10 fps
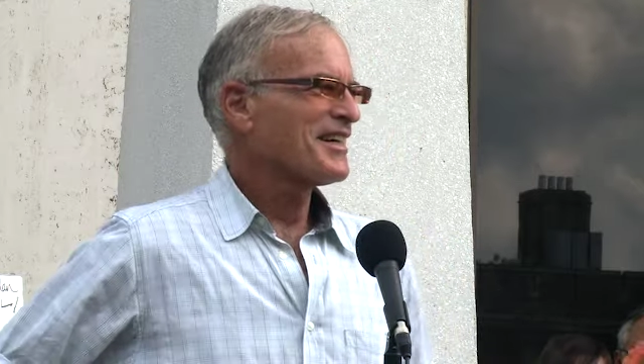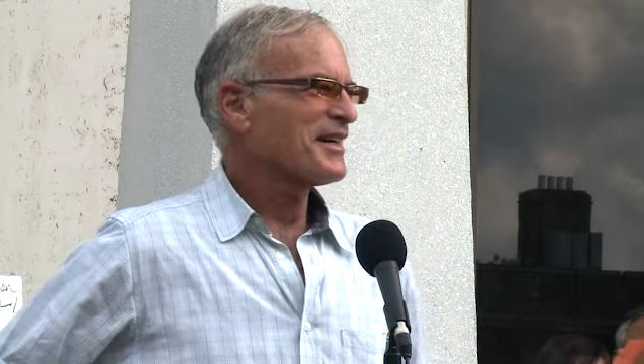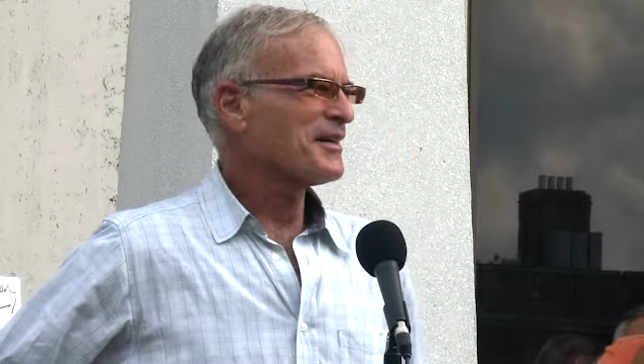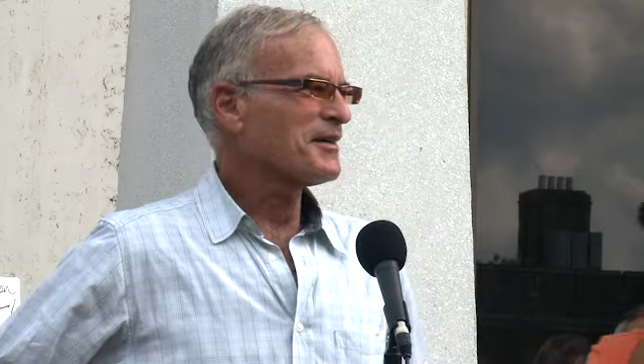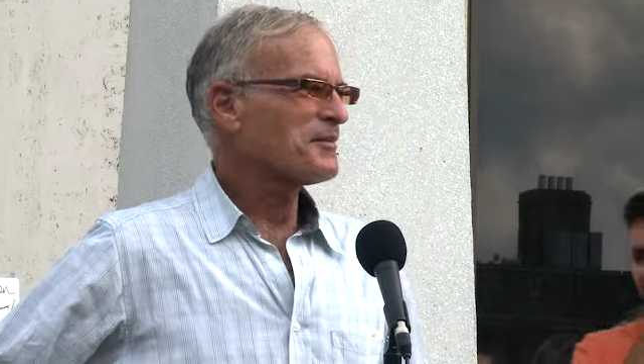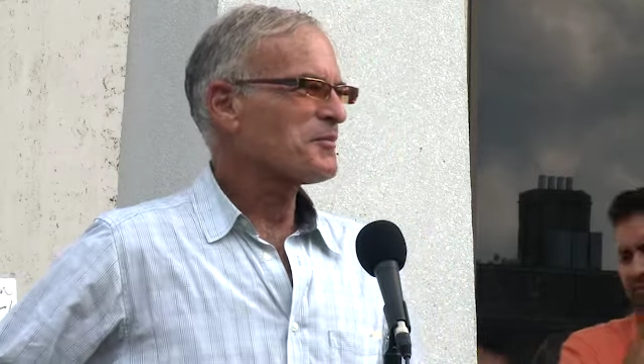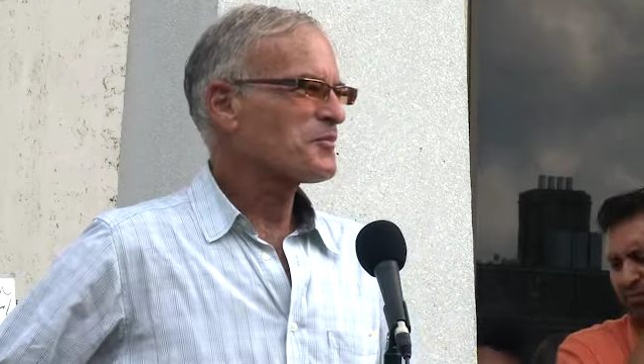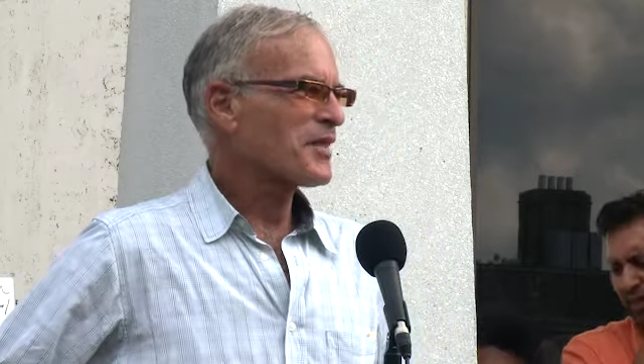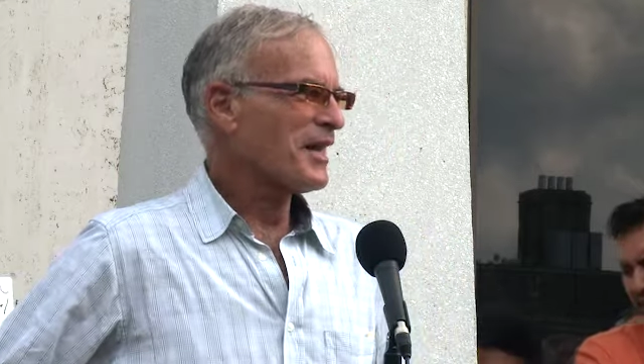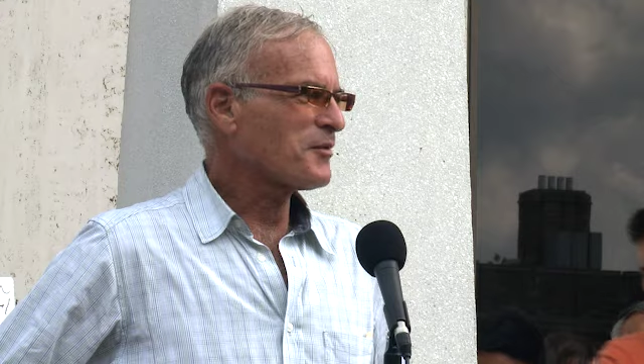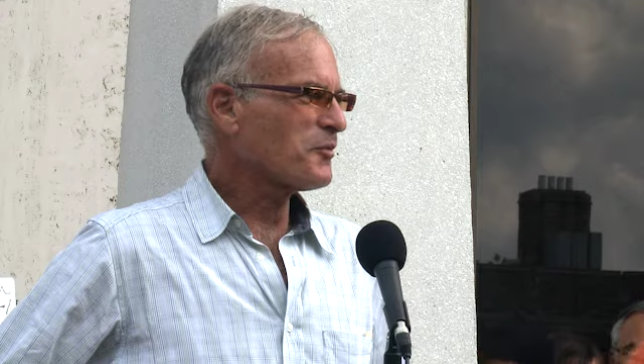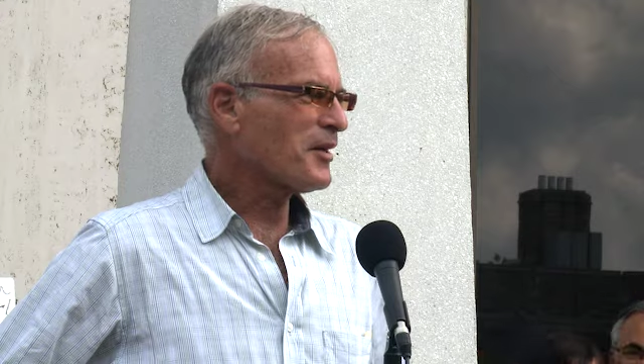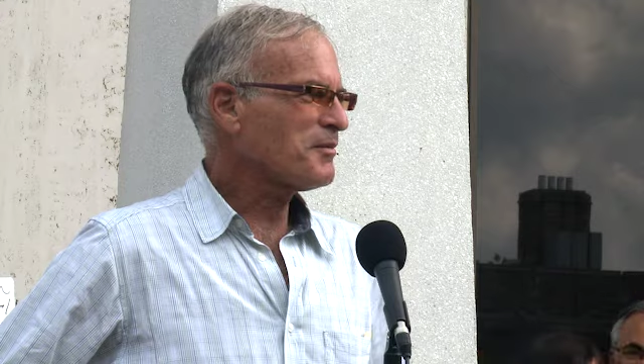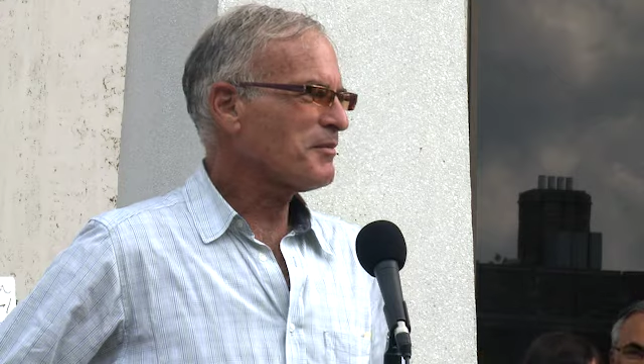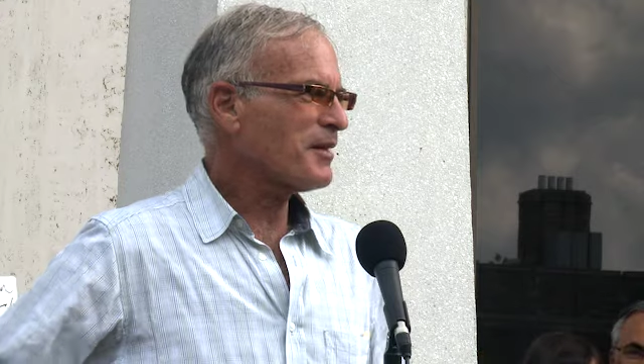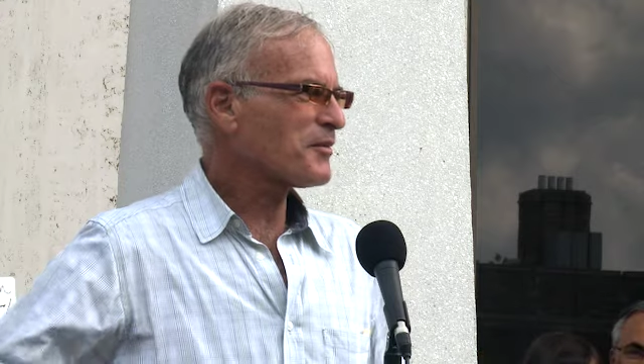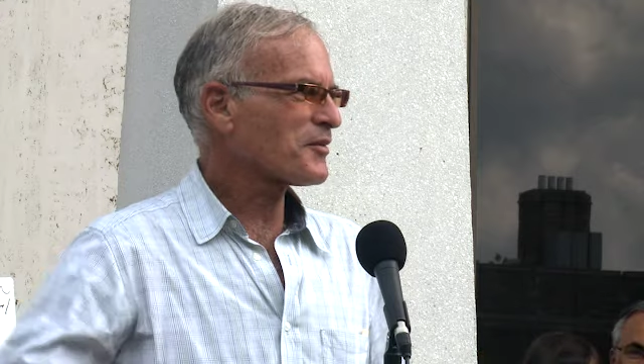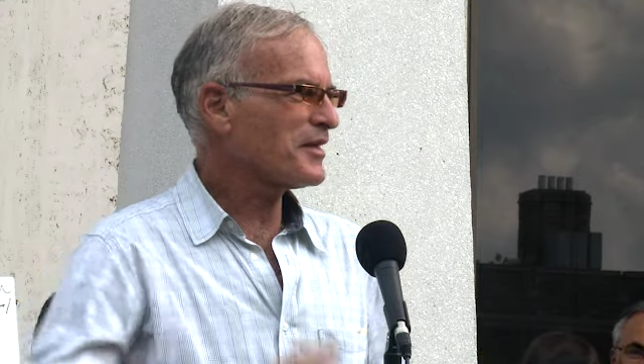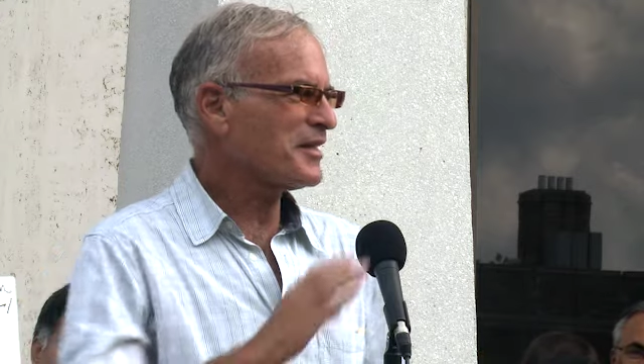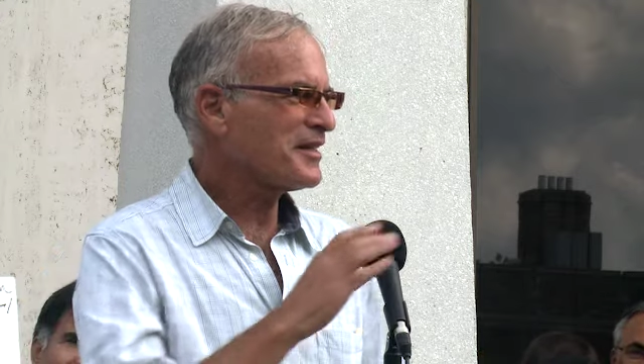And one
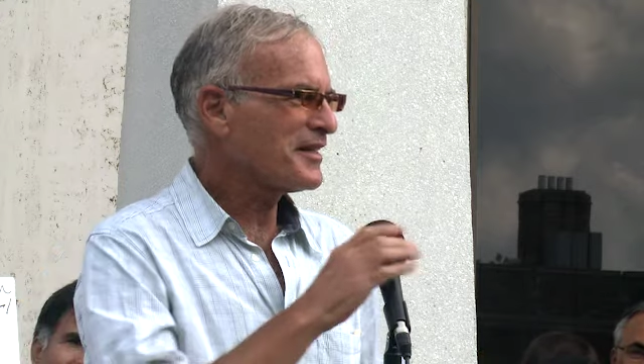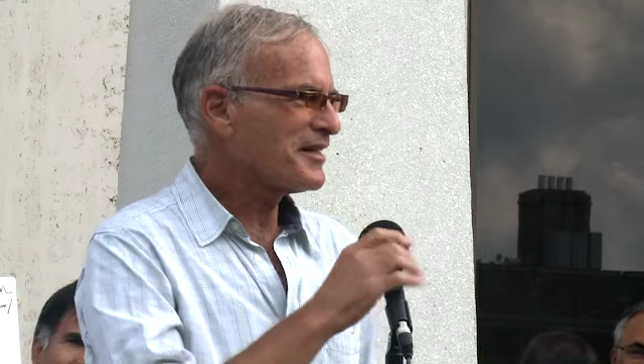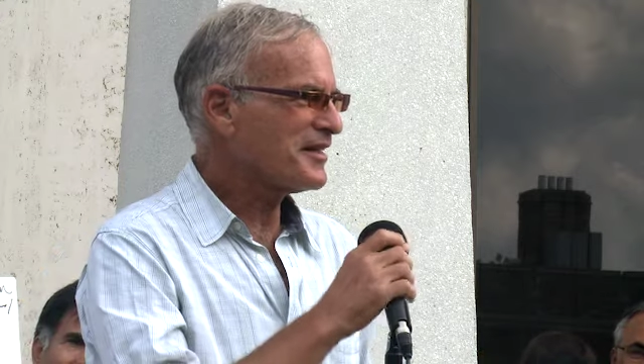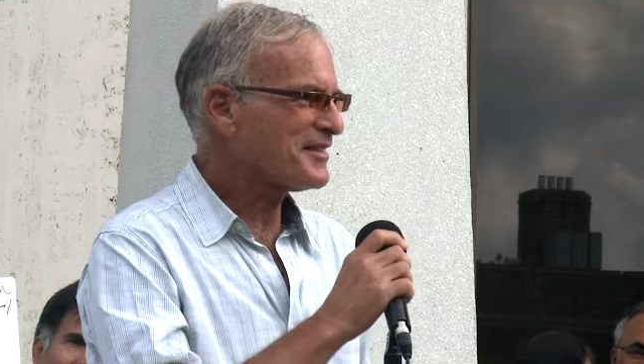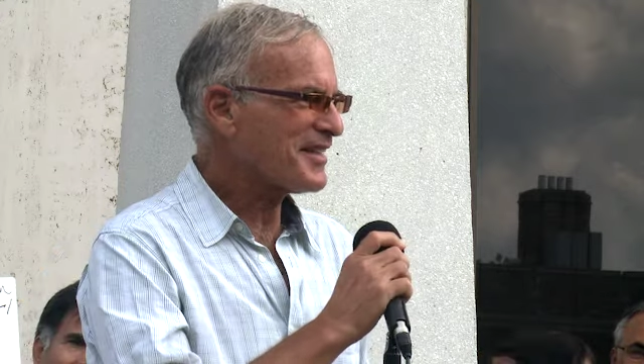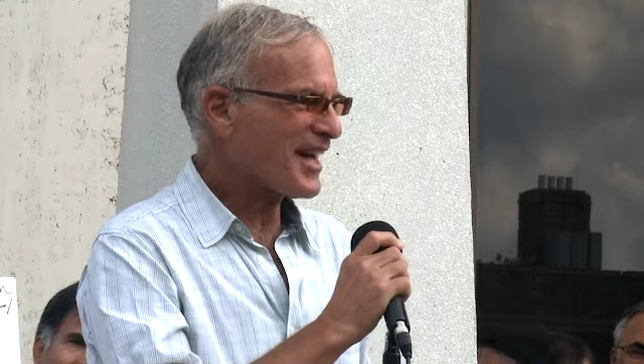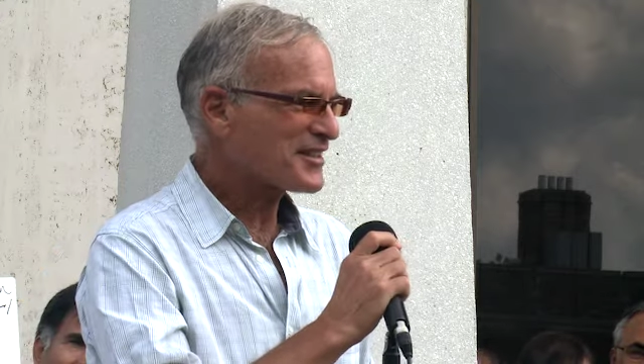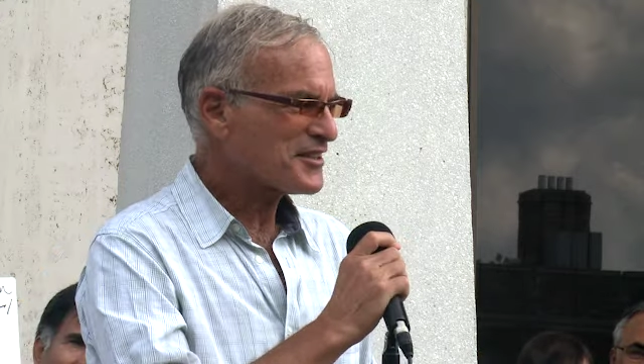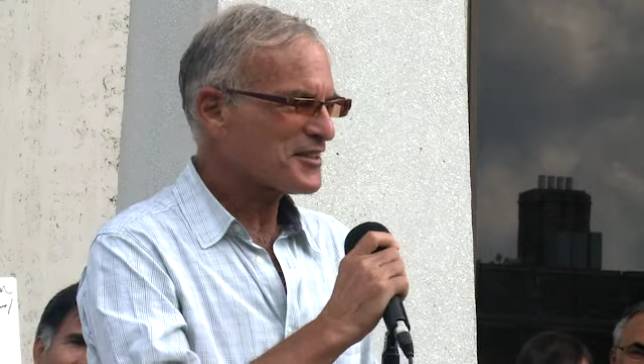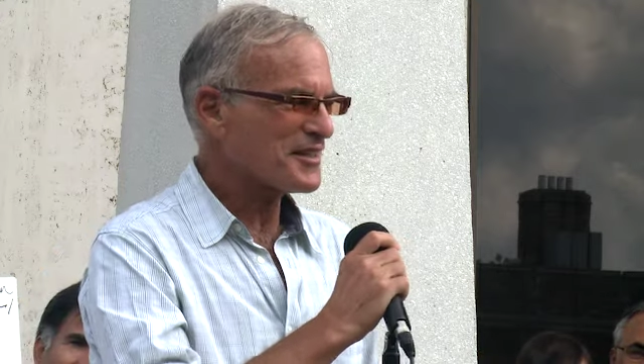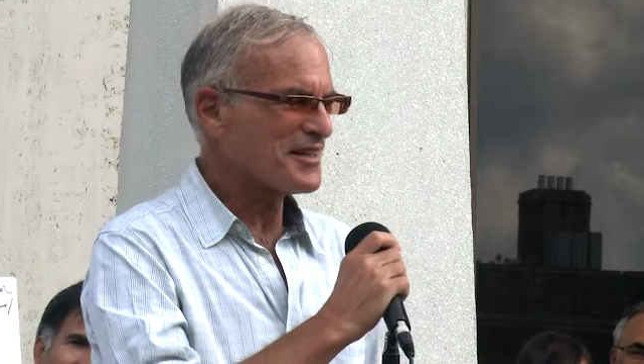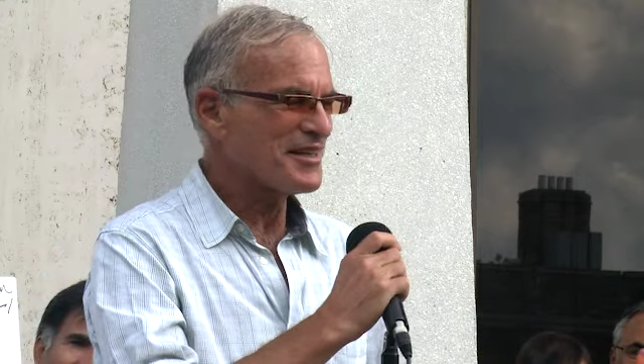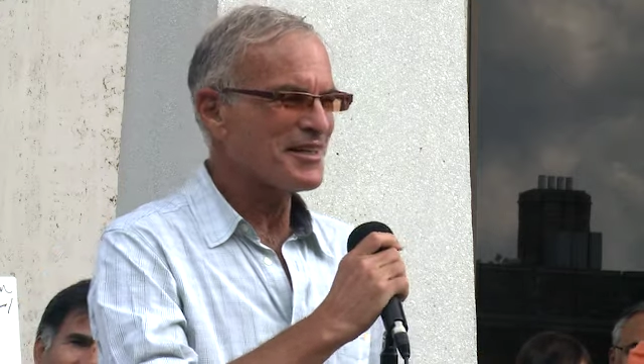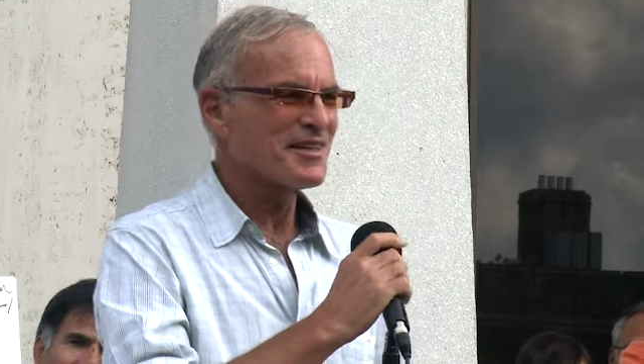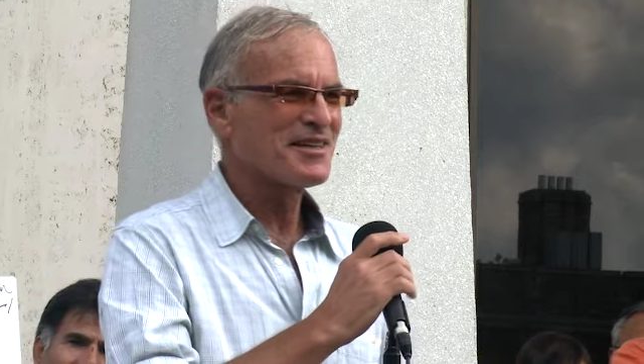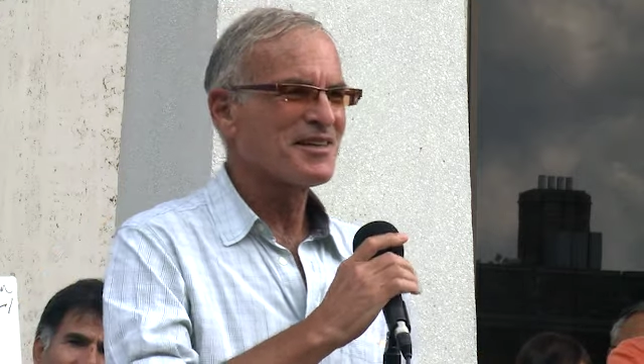memory is actually